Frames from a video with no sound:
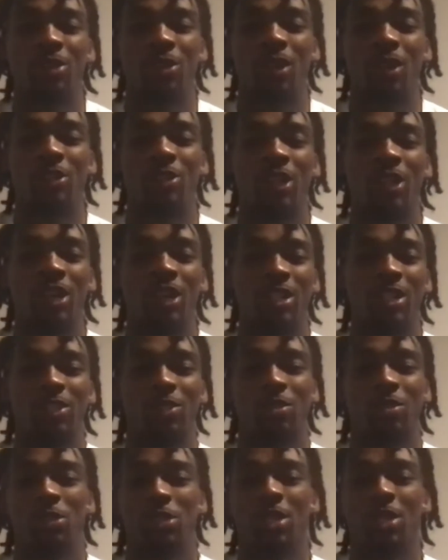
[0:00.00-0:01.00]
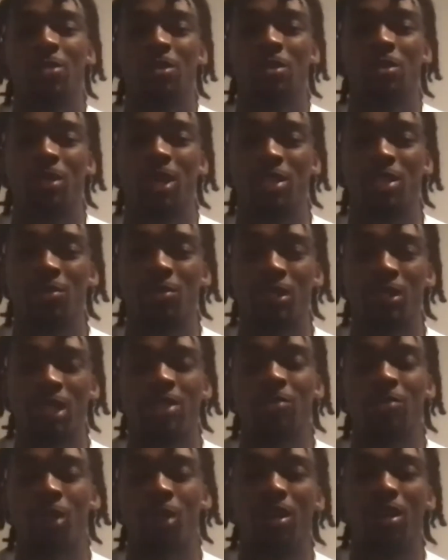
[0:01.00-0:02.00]
So I try to switch it up sometimes, but
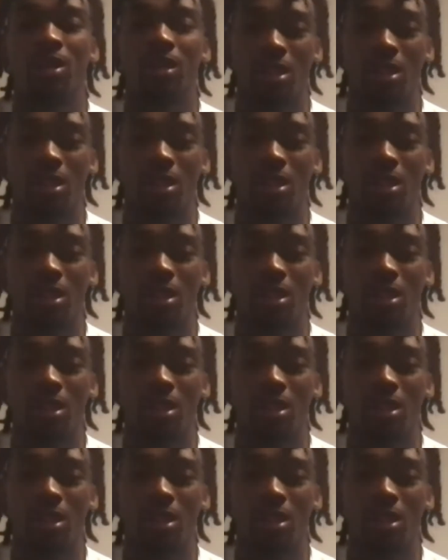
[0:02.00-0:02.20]
that's my